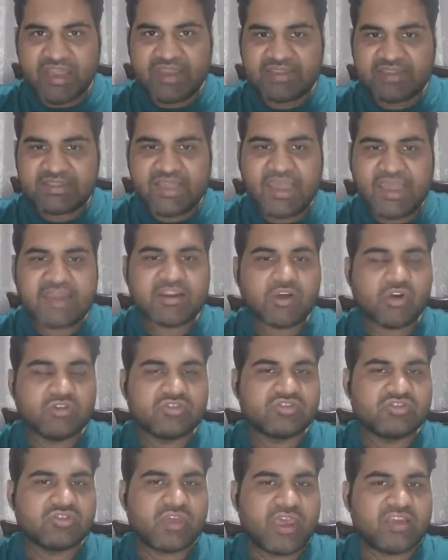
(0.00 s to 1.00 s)
and that
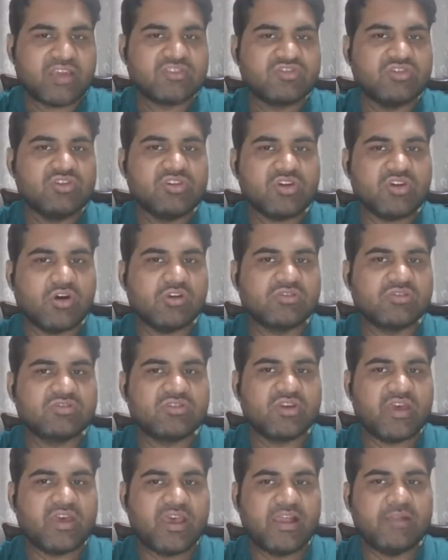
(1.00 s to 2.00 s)
also actually
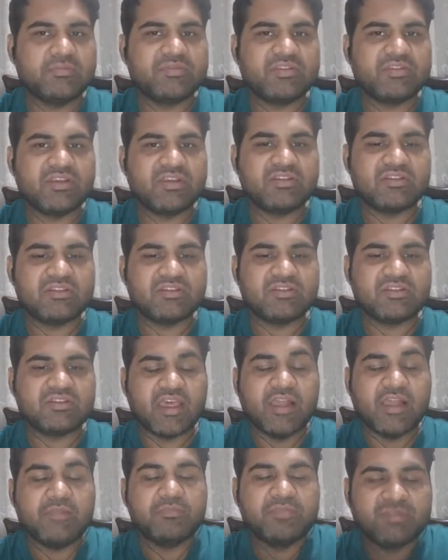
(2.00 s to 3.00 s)
also helps
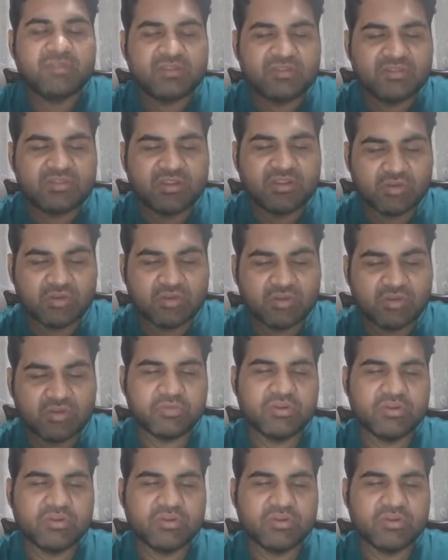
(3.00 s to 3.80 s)
the group